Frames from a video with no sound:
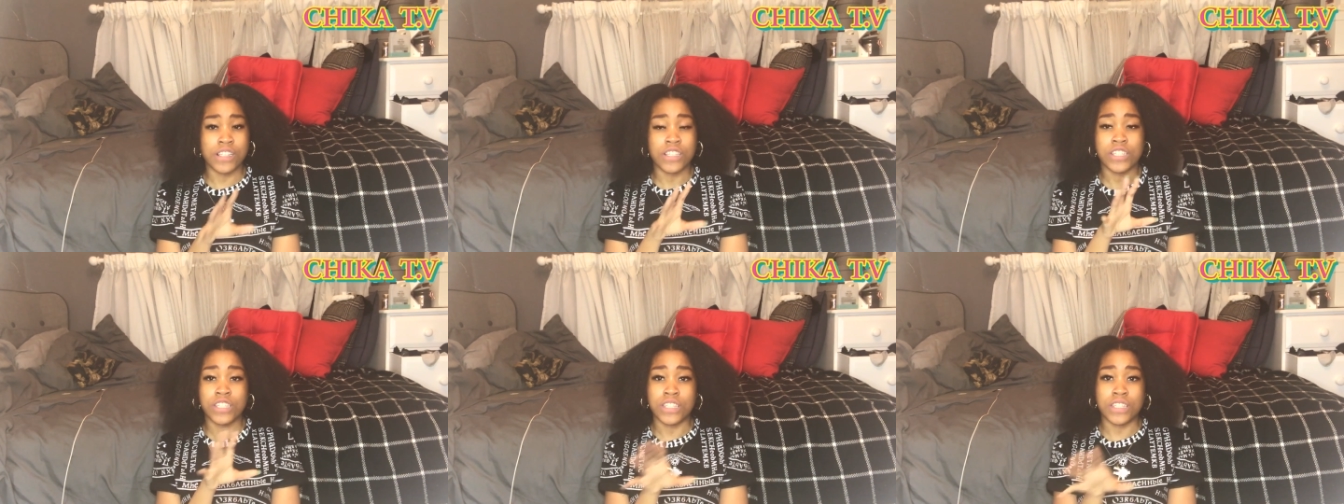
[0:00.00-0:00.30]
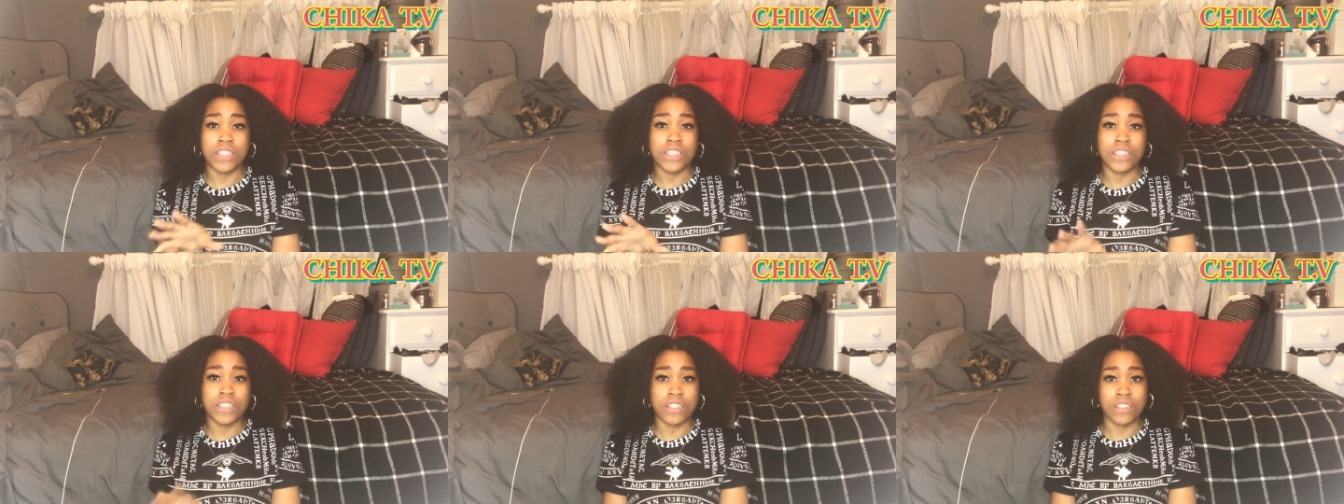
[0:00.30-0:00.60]

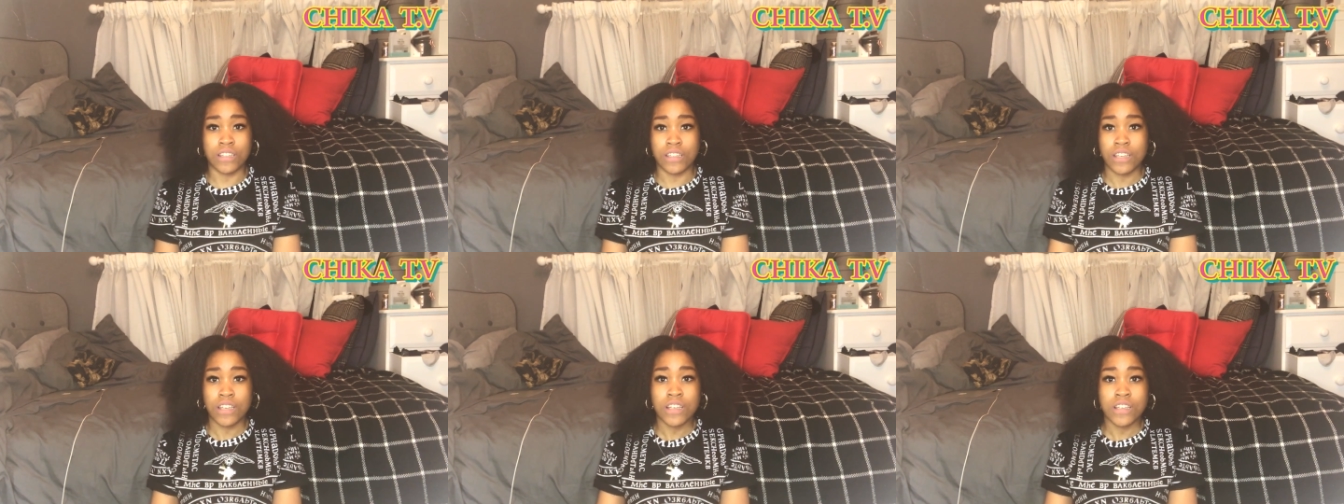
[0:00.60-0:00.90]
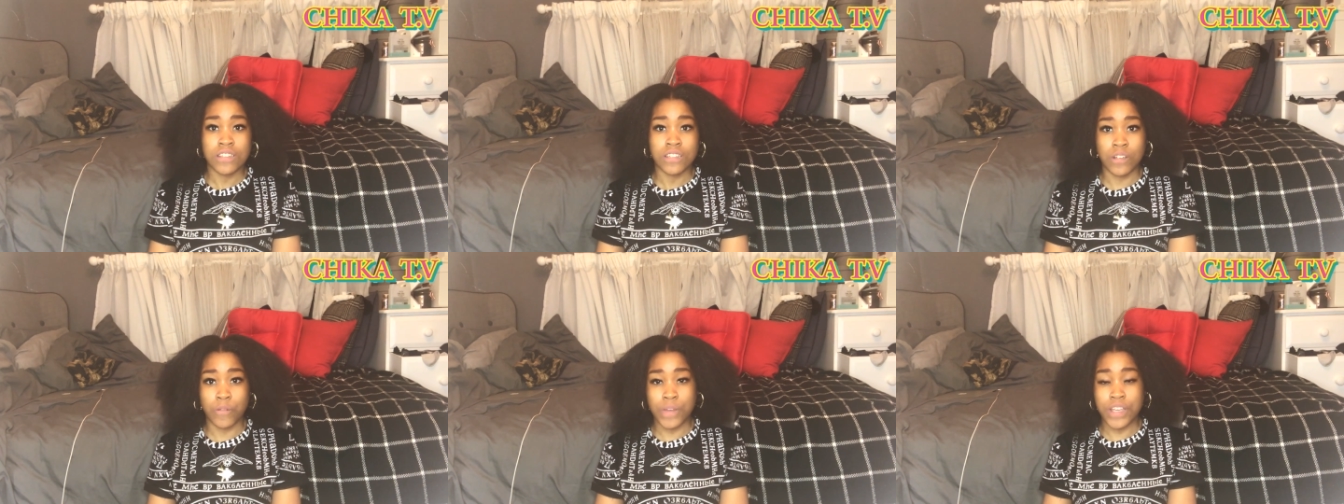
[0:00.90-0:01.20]
She,
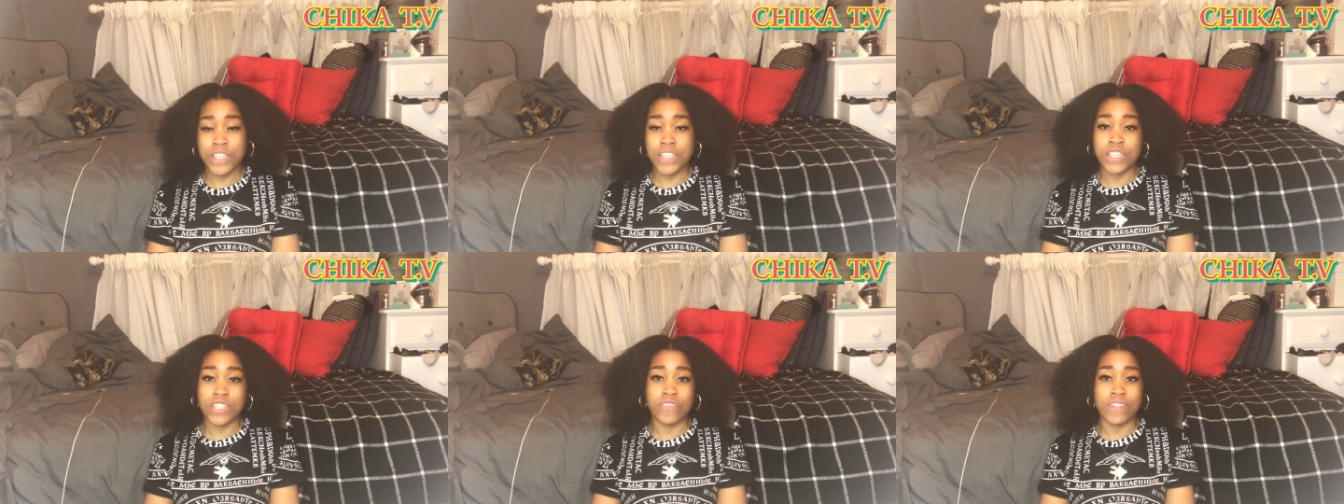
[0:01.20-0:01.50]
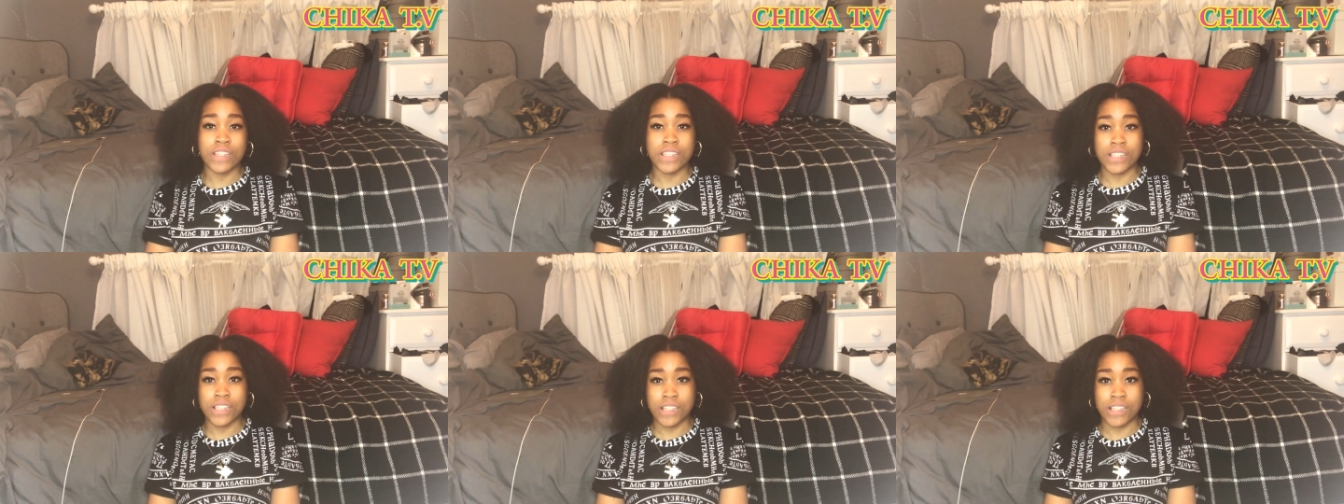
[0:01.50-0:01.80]
the way she
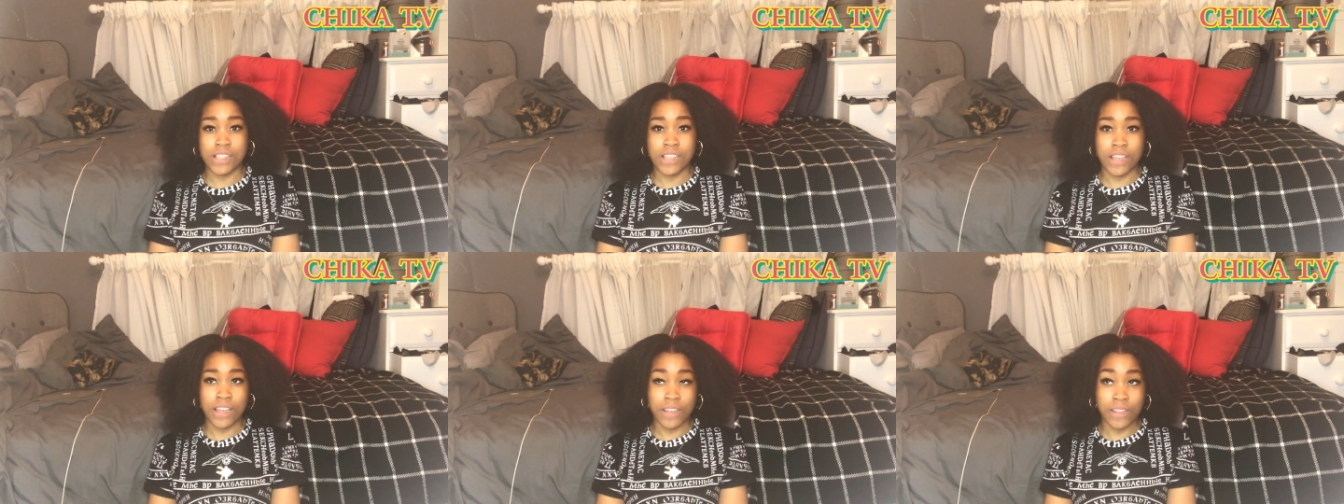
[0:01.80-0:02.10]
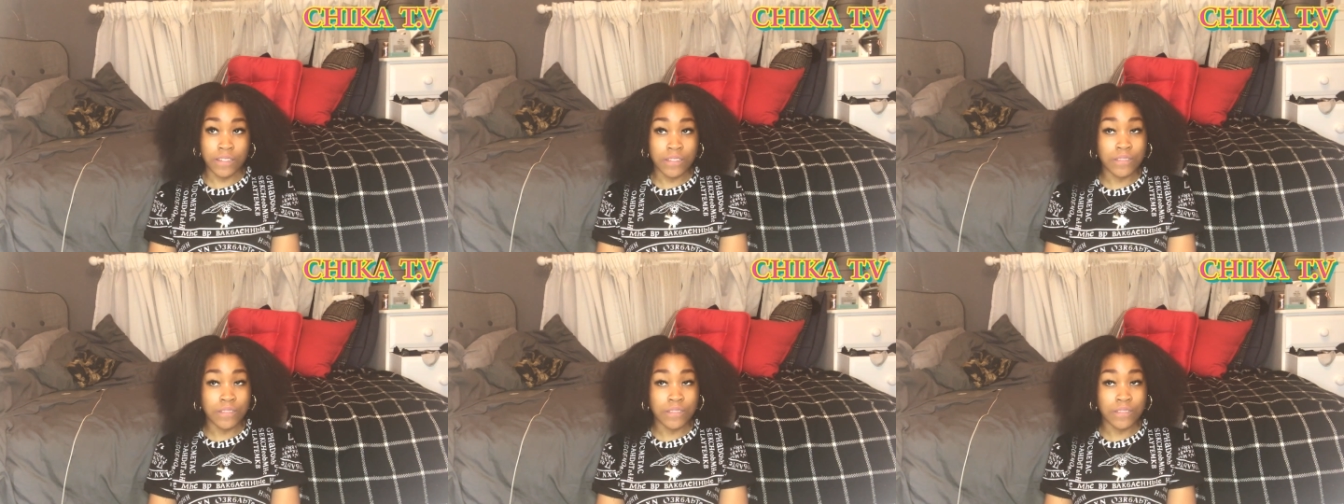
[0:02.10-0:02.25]
dresses, yeah,